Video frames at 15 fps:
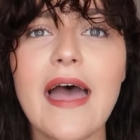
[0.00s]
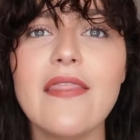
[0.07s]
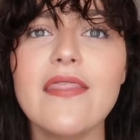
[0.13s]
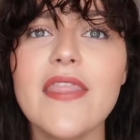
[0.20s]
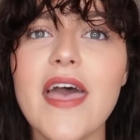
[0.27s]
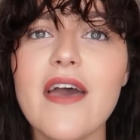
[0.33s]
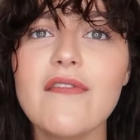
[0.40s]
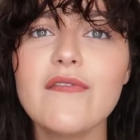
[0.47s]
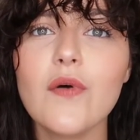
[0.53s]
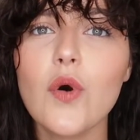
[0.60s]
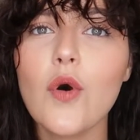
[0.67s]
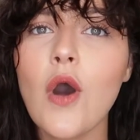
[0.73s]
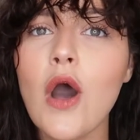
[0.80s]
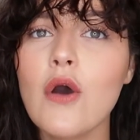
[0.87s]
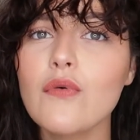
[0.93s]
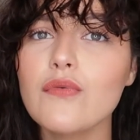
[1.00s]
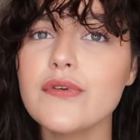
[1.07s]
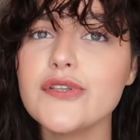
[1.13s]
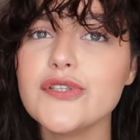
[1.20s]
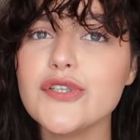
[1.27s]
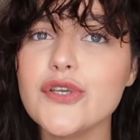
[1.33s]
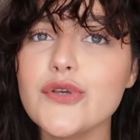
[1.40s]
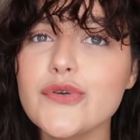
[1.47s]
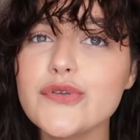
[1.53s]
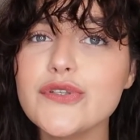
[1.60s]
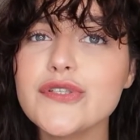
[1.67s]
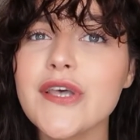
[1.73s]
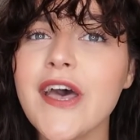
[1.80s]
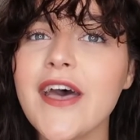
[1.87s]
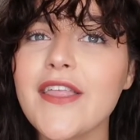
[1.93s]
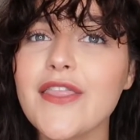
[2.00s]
and therefore reduce